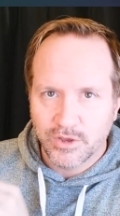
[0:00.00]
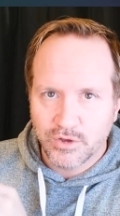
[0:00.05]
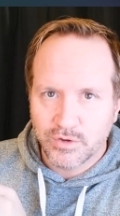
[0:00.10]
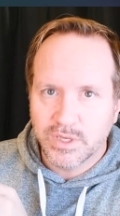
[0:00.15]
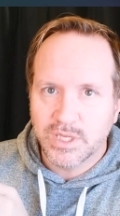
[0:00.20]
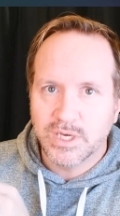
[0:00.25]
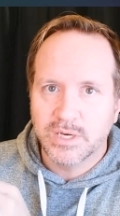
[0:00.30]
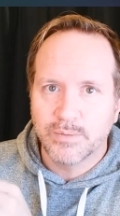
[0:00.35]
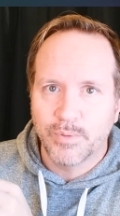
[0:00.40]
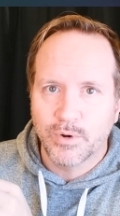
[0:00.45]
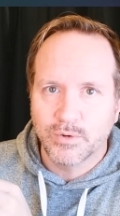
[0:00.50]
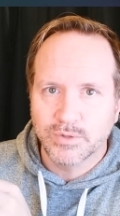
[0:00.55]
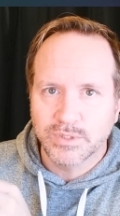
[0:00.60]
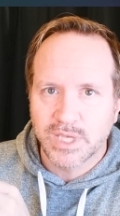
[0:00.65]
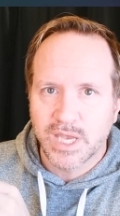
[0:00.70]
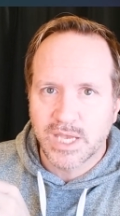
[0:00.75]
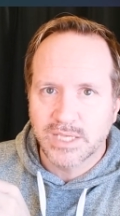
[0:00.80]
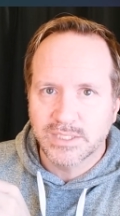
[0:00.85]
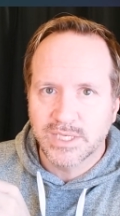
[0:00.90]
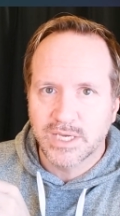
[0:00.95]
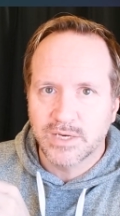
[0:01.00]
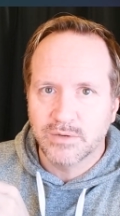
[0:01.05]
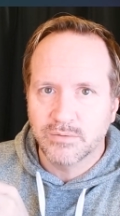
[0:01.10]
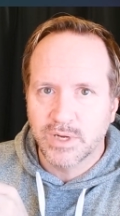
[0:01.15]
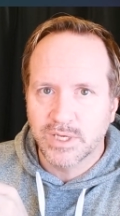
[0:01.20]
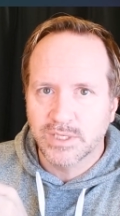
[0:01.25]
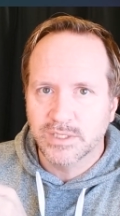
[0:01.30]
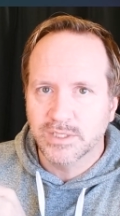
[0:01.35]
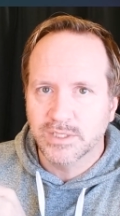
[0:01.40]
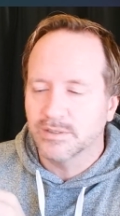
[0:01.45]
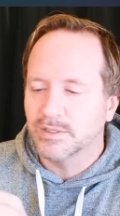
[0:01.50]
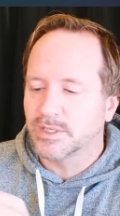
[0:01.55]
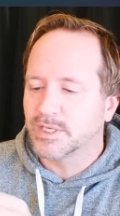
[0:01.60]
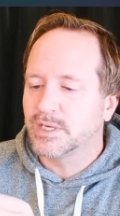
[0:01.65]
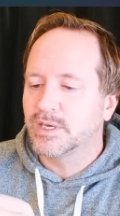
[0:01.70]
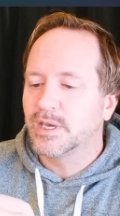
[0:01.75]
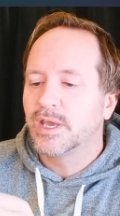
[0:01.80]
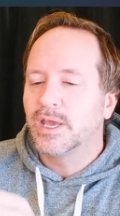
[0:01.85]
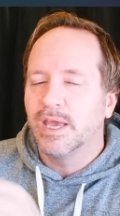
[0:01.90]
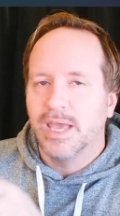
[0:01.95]
Now you need to post content
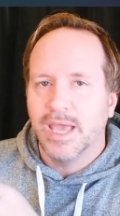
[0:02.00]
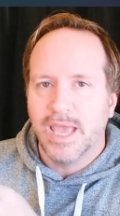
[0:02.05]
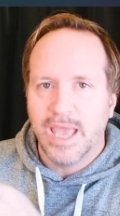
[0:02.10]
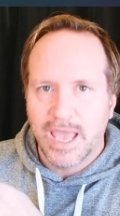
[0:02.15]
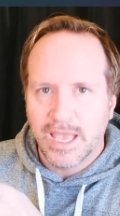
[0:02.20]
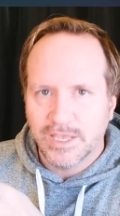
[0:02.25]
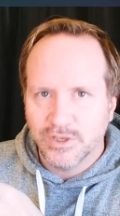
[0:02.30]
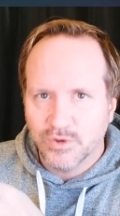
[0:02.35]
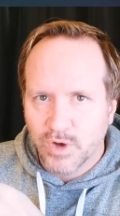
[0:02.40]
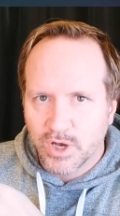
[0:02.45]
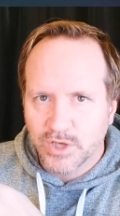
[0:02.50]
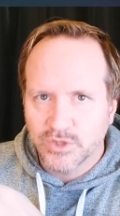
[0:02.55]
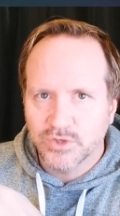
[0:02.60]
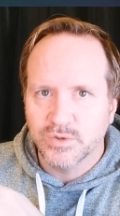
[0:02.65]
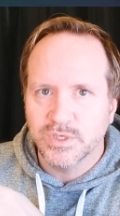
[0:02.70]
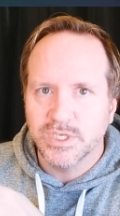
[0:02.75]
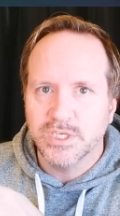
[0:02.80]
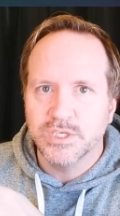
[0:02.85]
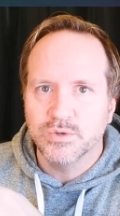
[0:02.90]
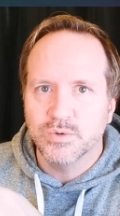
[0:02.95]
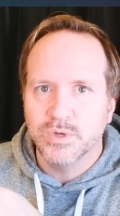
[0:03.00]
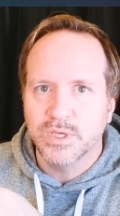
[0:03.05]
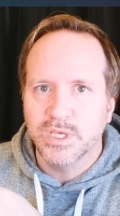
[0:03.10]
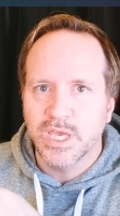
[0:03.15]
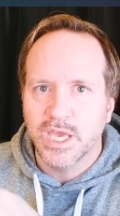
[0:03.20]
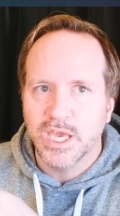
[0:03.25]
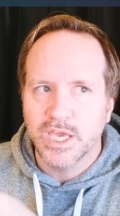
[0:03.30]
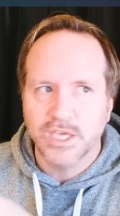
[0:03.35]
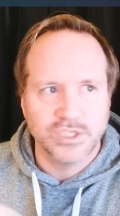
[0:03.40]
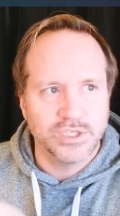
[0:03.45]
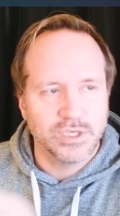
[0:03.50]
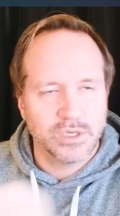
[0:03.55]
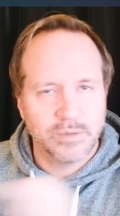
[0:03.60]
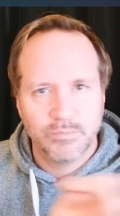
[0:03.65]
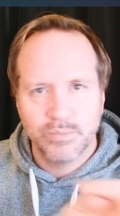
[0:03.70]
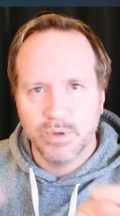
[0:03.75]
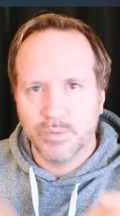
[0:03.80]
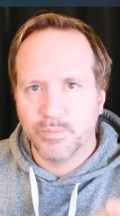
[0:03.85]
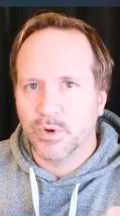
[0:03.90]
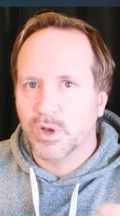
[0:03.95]
regularly and you also need to
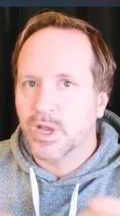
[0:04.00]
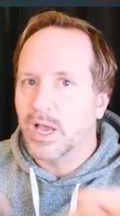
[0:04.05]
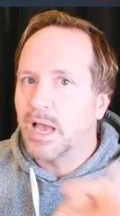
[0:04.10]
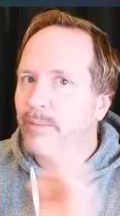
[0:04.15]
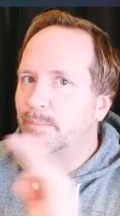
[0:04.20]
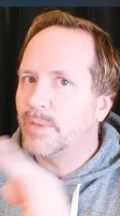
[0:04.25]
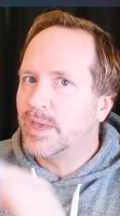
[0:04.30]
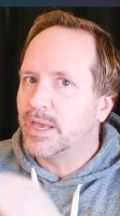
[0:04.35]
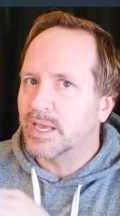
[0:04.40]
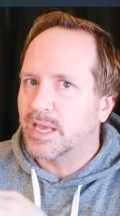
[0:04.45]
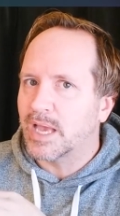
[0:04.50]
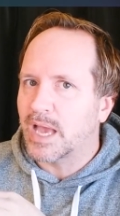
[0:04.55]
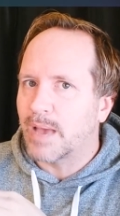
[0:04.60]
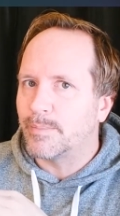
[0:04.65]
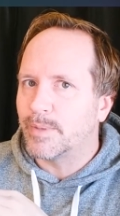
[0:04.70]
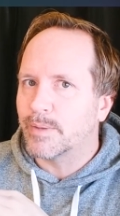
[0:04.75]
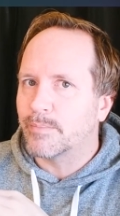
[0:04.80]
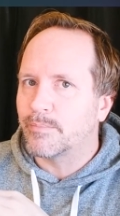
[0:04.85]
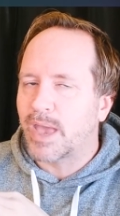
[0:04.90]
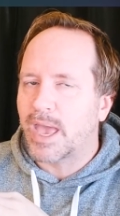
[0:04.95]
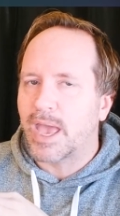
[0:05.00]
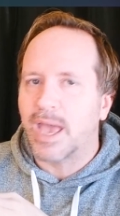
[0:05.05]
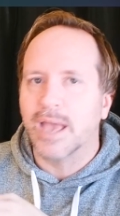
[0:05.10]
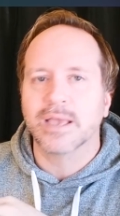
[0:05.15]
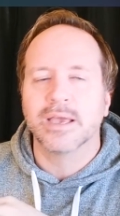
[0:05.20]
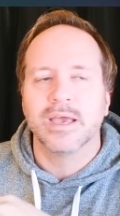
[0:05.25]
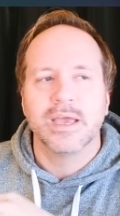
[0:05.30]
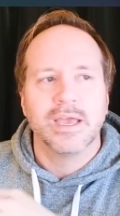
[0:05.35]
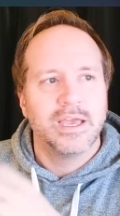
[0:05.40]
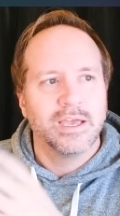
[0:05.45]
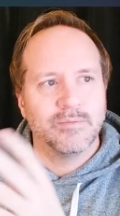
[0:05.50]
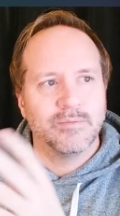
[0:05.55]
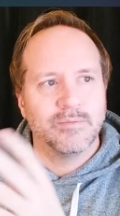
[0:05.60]
engage. People comment, comment back.